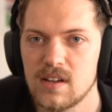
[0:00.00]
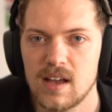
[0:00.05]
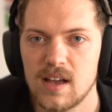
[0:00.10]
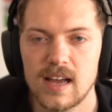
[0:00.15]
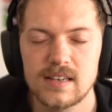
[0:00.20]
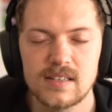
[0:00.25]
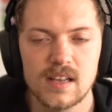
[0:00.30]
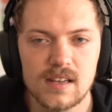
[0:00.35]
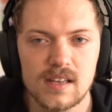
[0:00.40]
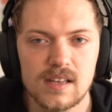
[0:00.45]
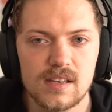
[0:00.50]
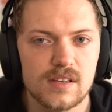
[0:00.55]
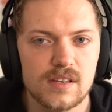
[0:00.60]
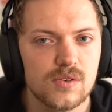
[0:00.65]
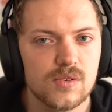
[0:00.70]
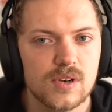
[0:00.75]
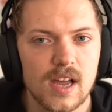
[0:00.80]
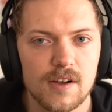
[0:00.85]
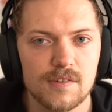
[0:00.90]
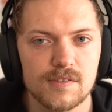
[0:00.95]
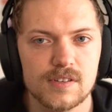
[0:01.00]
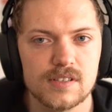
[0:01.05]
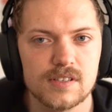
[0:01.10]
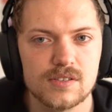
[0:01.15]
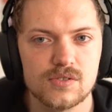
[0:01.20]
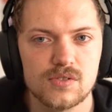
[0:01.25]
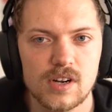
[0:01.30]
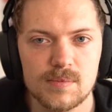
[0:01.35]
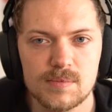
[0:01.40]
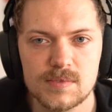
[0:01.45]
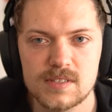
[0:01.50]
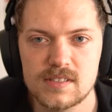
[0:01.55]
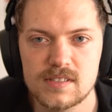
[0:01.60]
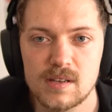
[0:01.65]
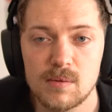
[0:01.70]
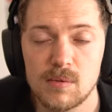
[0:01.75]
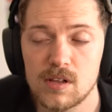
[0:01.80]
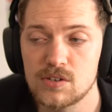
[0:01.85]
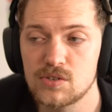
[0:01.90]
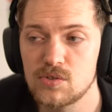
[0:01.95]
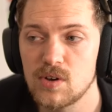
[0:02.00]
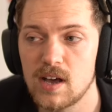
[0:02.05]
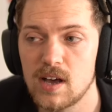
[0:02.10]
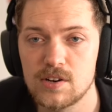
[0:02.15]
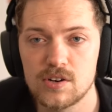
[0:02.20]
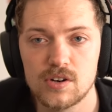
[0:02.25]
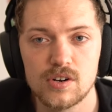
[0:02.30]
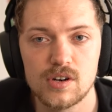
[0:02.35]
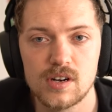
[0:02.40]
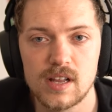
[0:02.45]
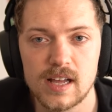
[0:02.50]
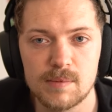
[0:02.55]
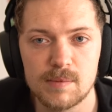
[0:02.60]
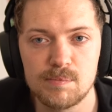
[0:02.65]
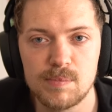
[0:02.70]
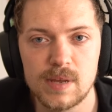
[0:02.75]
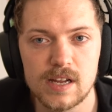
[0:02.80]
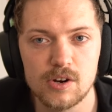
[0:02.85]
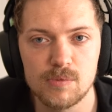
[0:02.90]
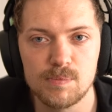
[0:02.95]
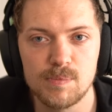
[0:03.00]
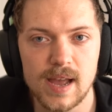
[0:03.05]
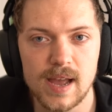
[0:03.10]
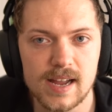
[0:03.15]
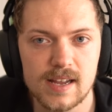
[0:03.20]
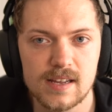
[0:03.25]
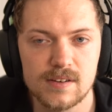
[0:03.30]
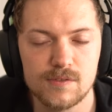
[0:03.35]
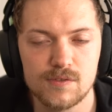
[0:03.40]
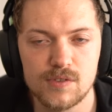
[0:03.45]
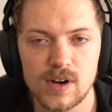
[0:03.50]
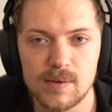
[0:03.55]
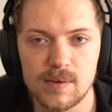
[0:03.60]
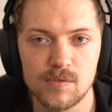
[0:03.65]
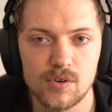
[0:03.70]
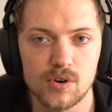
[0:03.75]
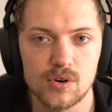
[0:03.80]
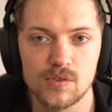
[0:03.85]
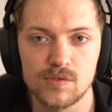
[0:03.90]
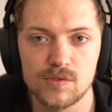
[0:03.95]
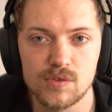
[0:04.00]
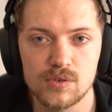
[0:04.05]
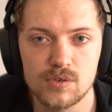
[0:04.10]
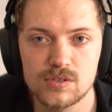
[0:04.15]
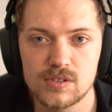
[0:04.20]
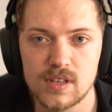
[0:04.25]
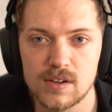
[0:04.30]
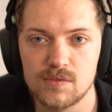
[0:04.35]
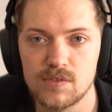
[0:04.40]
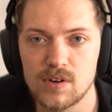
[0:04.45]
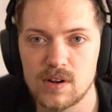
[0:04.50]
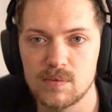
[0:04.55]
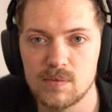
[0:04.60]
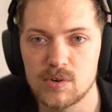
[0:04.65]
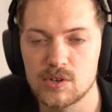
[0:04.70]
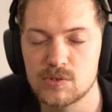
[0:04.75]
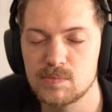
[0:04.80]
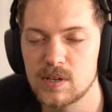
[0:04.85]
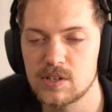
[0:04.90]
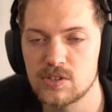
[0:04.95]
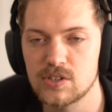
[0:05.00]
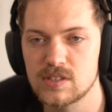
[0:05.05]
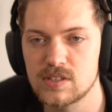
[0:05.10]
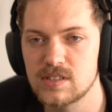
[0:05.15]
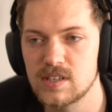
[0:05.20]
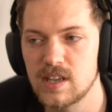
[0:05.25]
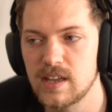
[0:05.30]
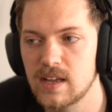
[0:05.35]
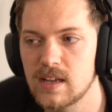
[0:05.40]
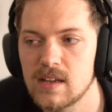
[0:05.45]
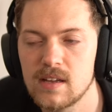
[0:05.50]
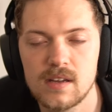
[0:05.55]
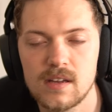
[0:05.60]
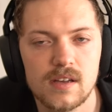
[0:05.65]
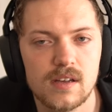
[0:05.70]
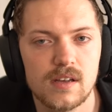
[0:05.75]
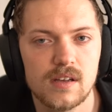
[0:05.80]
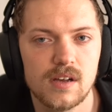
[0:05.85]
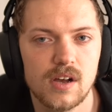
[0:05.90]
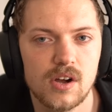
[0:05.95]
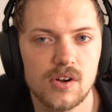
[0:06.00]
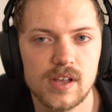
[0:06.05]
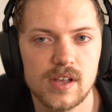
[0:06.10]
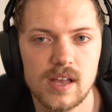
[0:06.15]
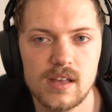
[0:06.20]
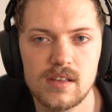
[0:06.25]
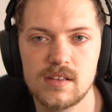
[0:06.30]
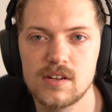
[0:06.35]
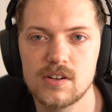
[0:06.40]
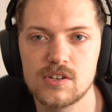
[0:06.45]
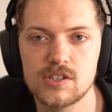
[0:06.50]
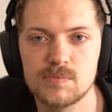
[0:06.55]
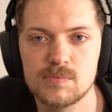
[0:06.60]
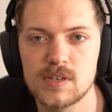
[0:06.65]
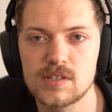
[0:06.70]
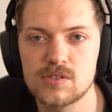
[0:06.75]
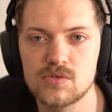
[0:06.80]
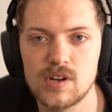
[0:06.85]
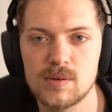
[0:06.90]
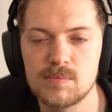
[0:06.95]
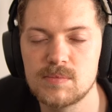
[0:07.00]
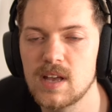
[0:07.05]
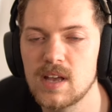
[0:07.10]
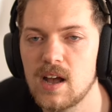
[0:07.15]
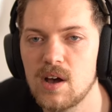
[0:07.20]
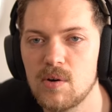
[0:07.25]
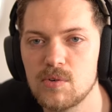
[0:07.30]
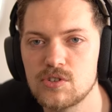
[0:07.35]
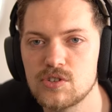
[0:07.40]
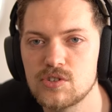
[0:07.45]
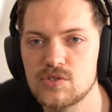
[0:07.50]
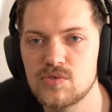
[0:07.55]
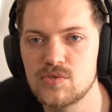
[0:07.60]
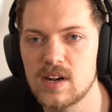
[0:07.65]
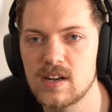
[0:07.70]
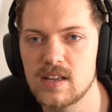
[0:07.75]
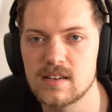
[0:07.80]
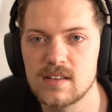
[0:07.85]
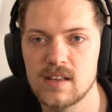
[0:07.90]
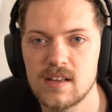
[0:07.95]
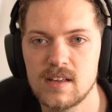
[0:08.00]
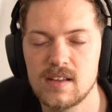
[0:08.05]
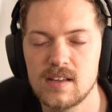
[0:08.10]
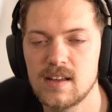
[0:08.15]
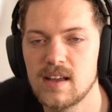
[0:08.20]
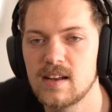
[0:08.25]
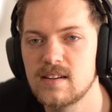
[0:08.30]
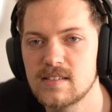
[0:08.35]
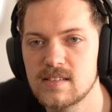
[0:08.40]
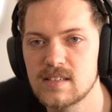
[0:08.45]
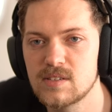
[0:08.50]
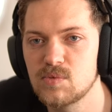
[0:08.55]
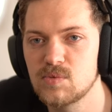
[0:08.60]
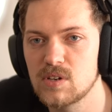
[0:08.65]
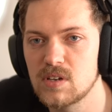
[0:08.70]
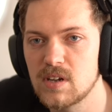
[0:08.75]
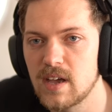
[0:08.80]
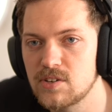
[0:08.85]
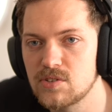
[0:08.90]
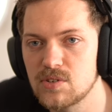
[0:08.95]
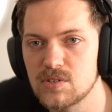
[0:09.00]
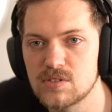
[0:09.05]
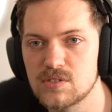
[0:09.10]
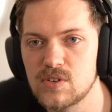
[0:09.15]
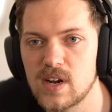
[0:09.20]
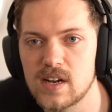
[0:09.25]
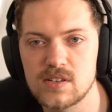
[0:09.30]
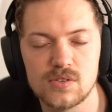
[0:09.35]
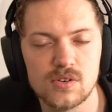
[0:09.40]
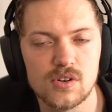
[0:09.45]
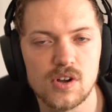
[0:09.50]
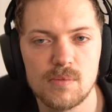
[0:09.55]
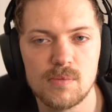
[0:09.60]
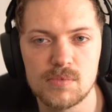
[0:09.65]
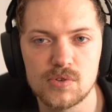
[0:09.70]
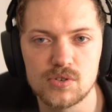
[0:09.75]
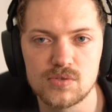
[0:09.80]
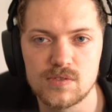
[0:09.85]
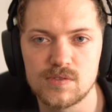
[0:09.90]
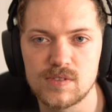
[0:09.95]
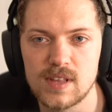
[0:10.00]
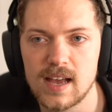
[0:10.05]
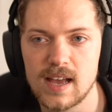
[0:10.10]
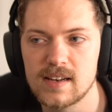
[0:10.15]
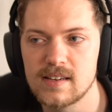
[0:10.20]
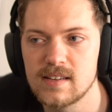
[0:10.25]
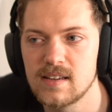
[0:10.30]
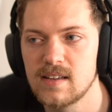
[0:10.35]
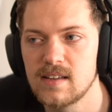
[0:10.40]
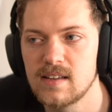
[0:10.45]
Ideally, you would have these scripts similar to other like bigger backend framework or full stack frameworks by just saying, okay, here's my script, I will just run it. And this is what Nitro is trying to accomplish with that.